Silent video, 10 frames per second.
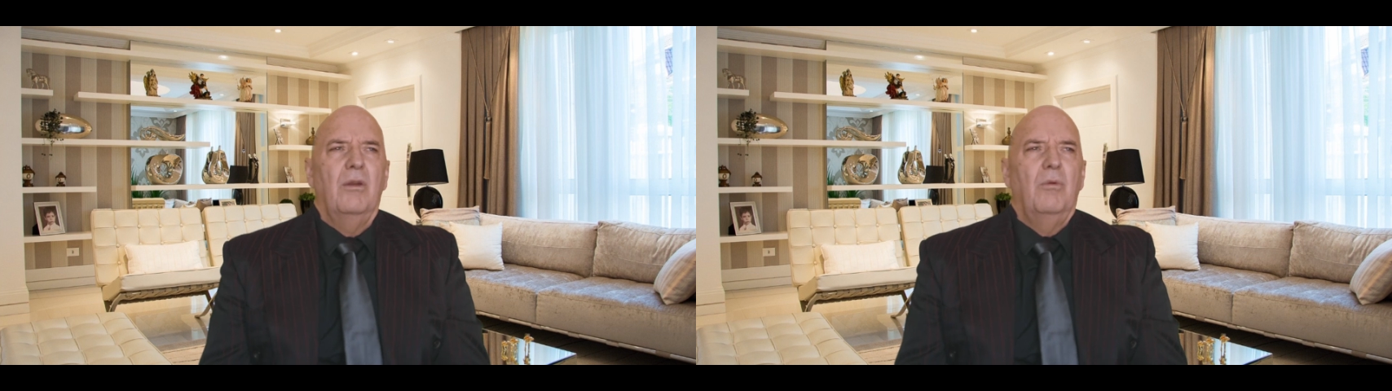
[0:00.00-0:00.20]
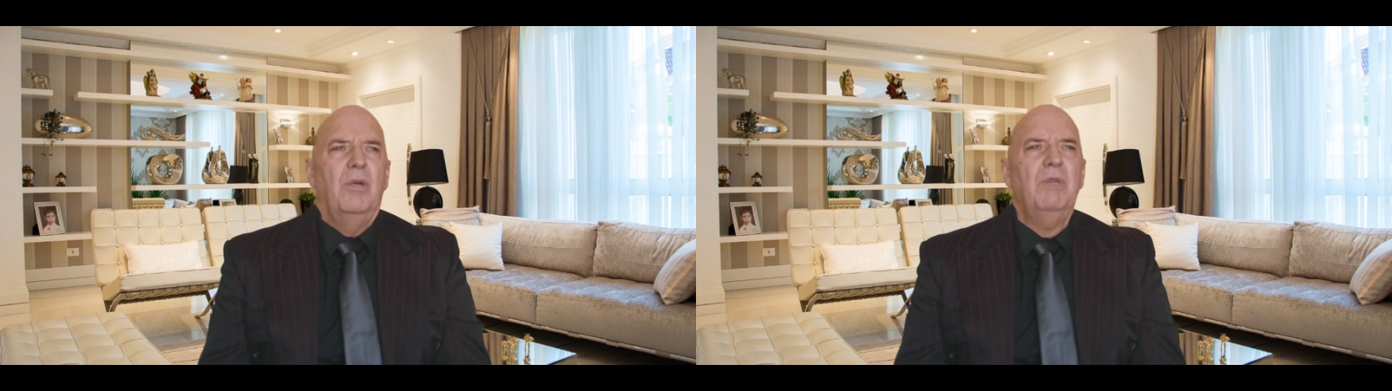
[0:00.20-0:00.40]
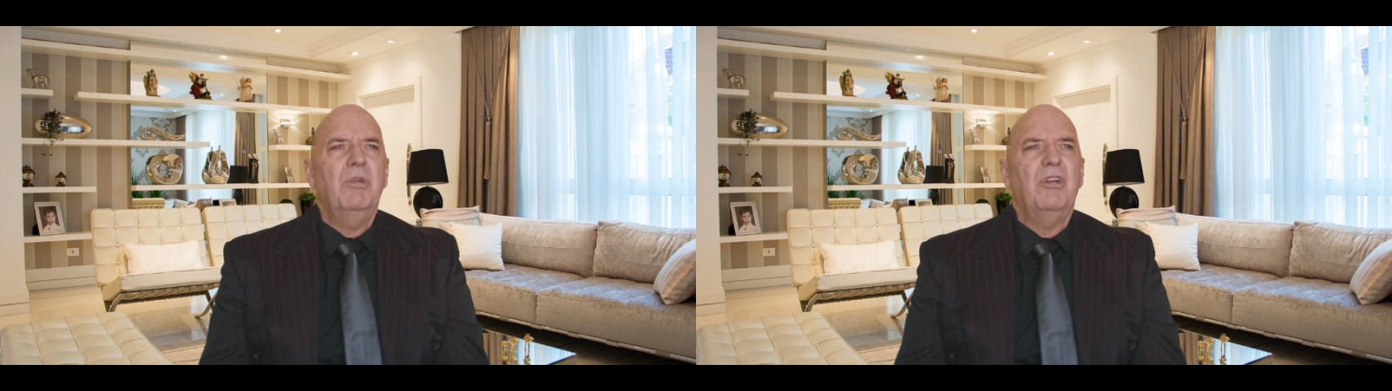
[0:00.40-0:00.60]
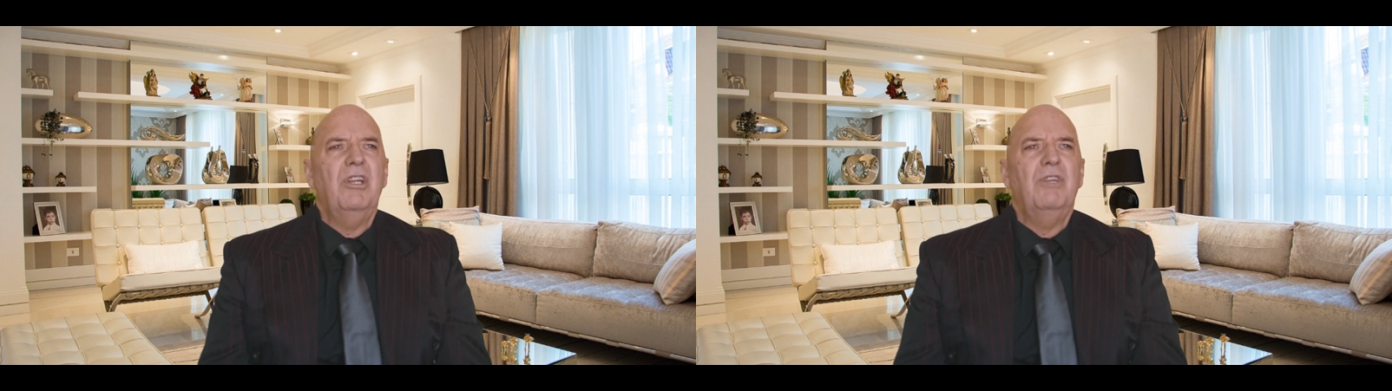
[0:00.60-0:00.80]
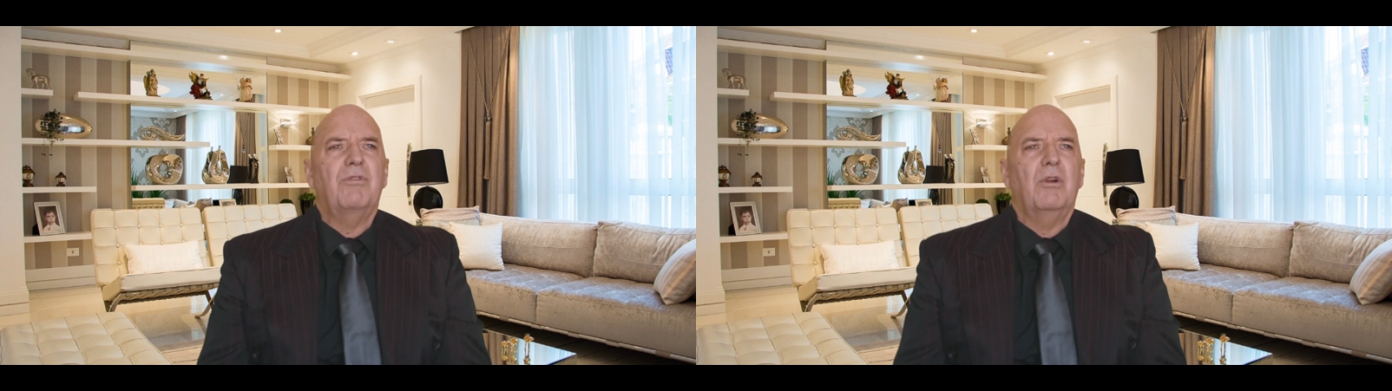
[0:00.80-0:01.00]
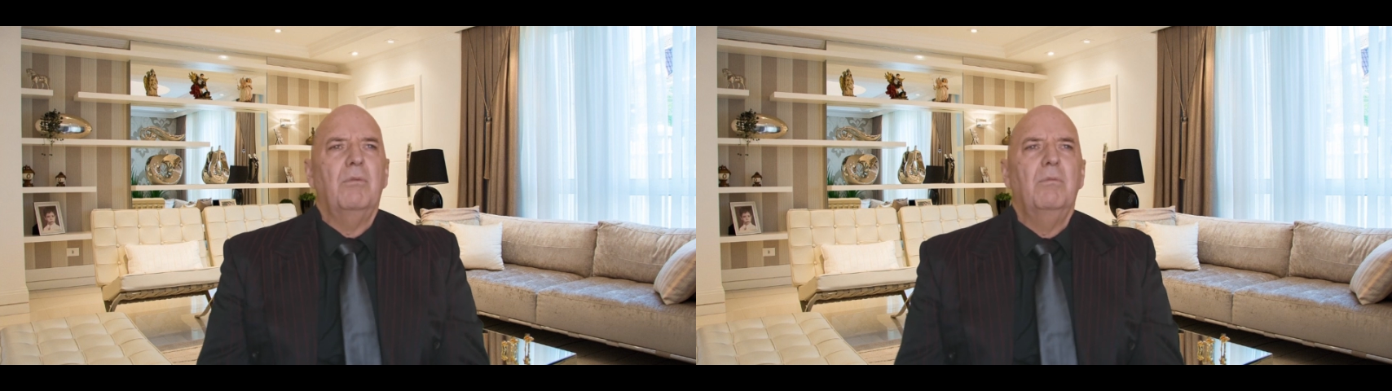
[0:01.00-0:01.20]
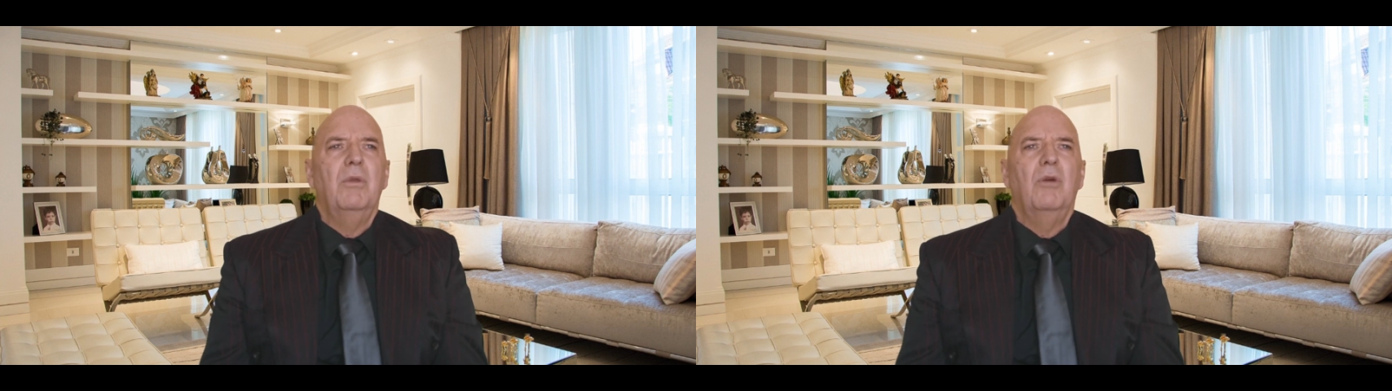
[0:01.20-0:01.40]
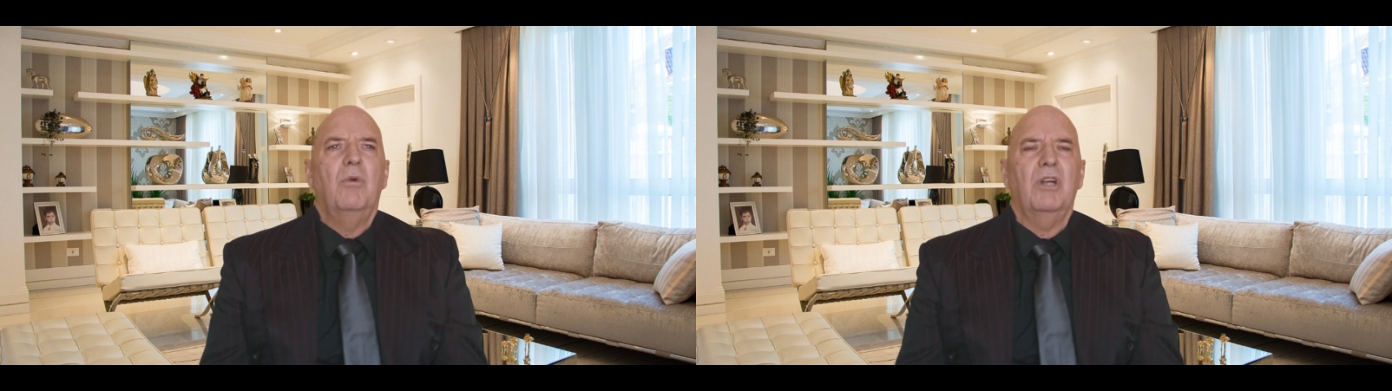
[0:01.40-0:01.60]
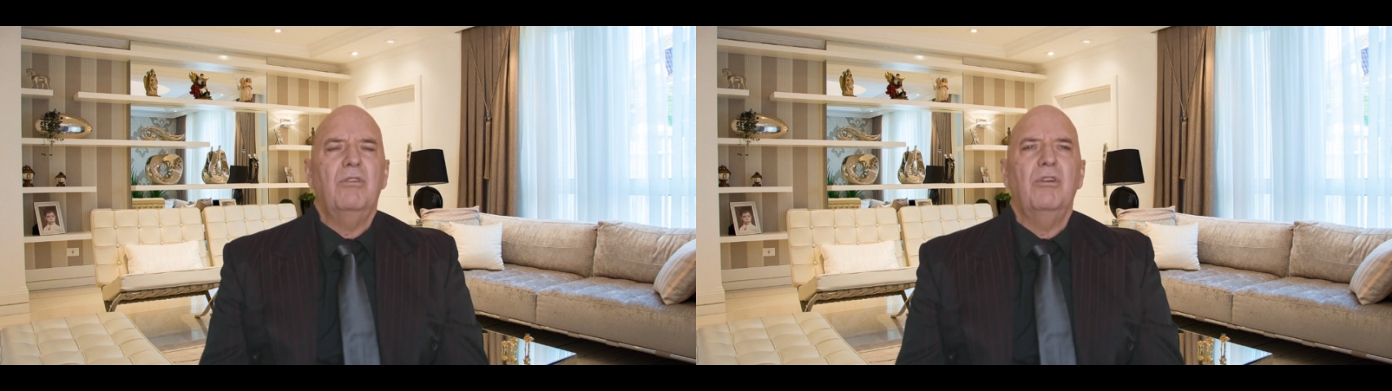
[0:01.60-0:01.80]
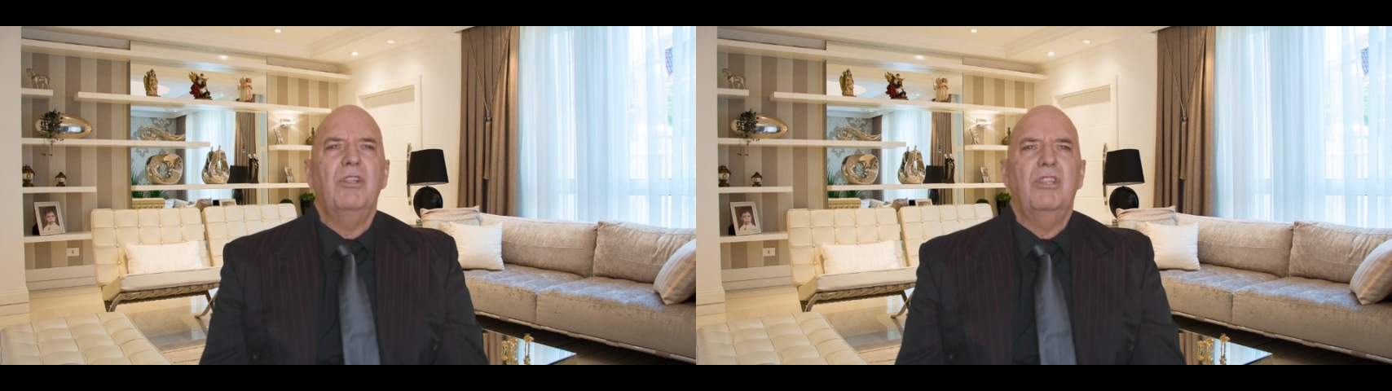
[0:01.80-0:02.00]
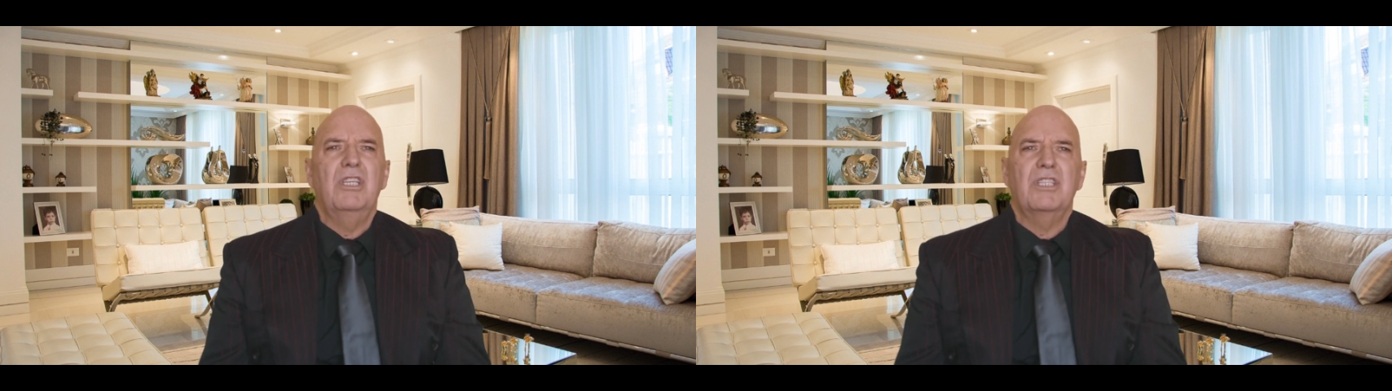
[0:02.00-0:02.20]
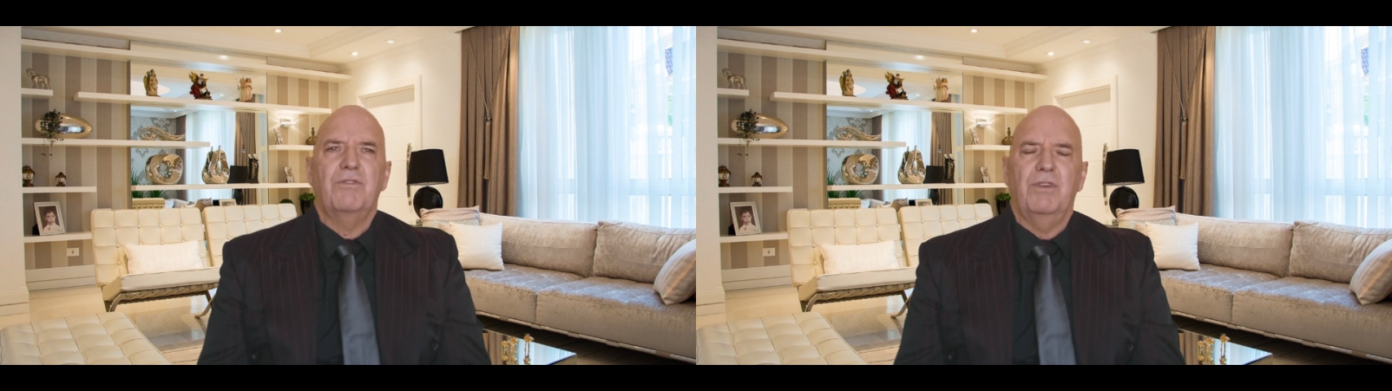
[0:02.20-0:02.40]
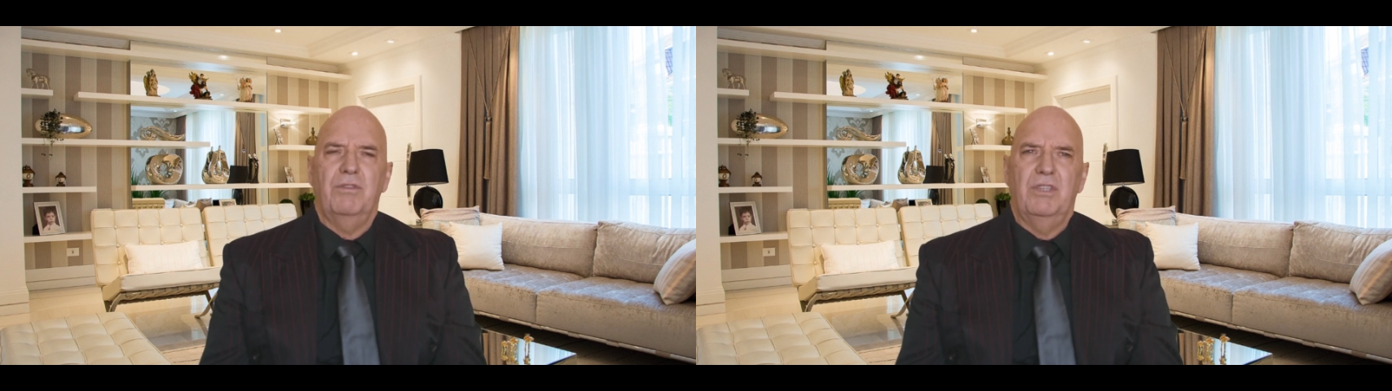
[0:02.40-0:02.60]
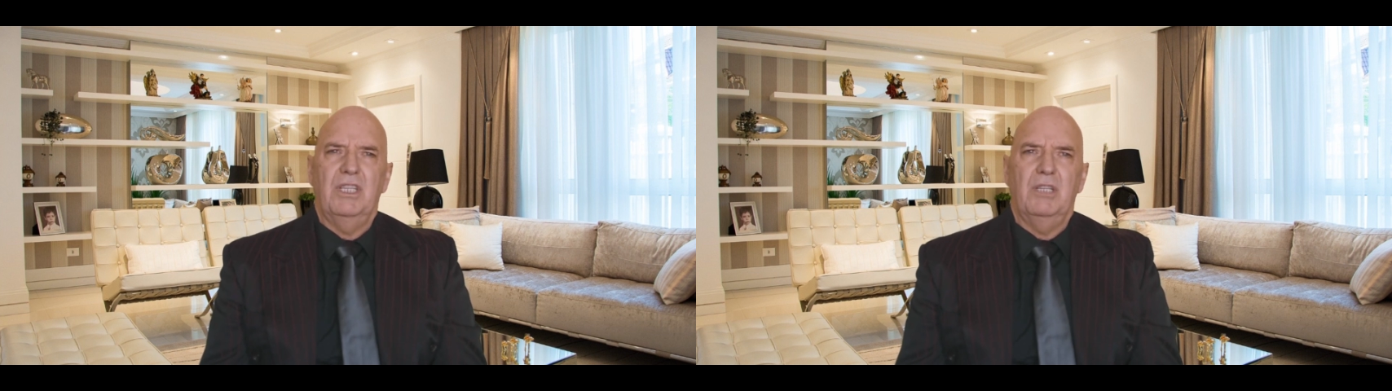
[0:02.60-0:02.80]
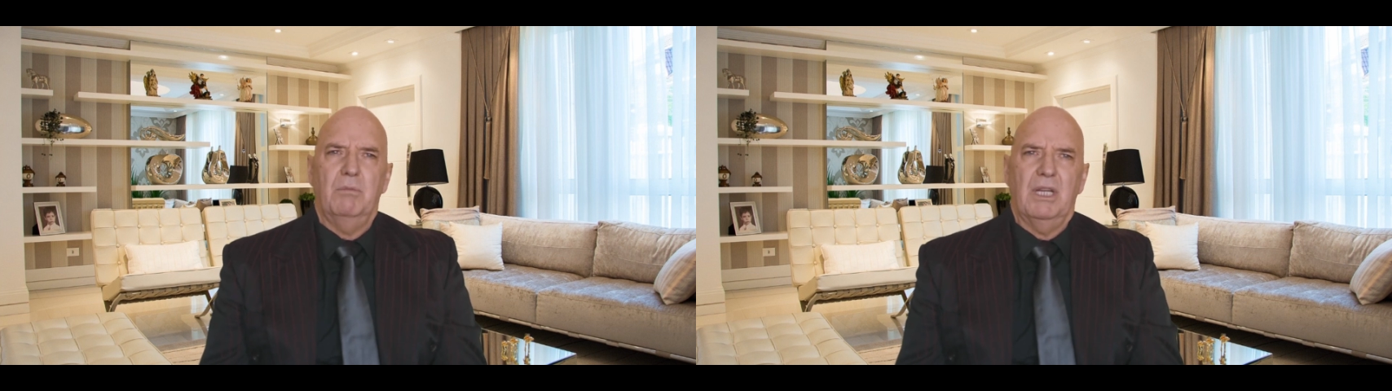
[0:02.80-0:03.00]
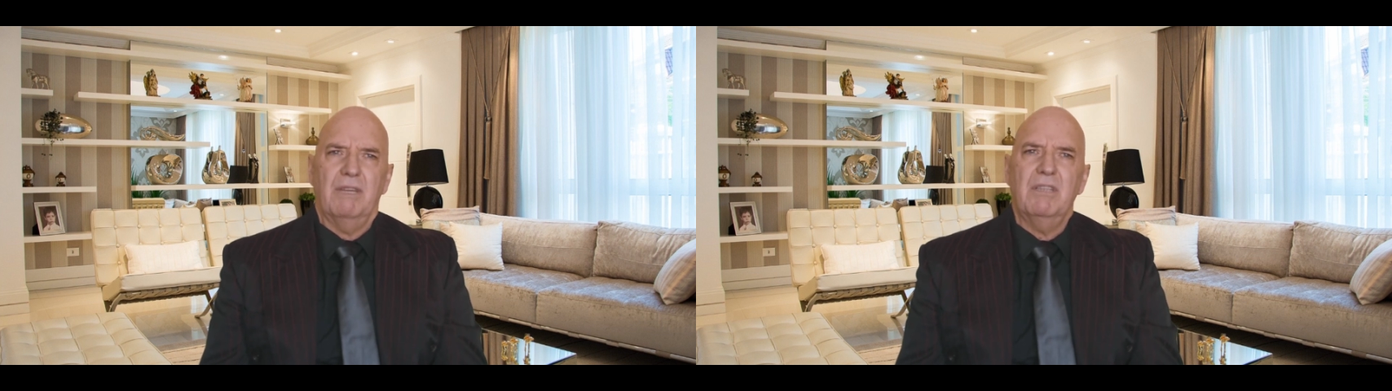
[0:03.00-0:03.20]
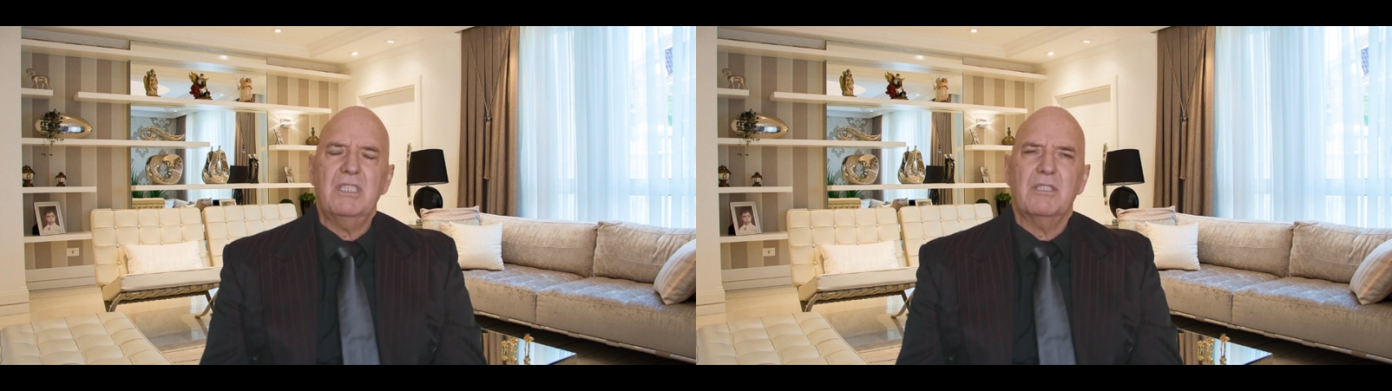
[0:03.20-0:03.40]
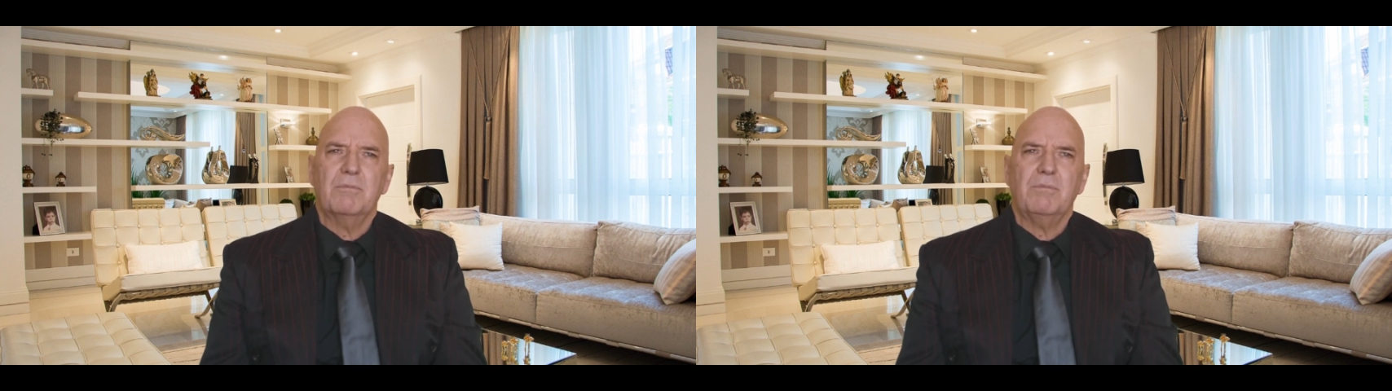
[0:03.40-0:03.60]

When we read from 1 Corinthians 15, beloveds,